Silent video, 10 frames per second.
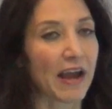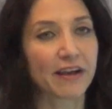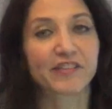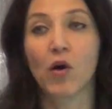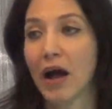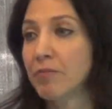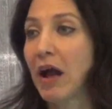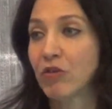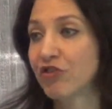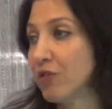Okay, so I'm
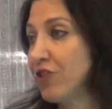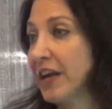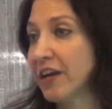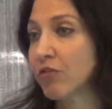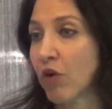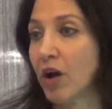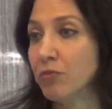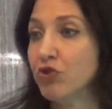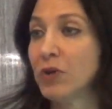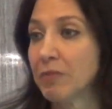now shifting
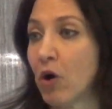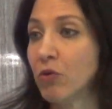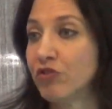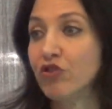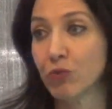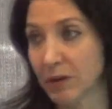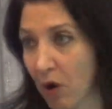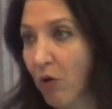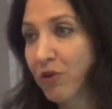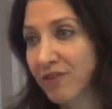from doing mode to doing
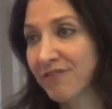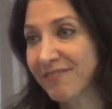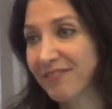mode.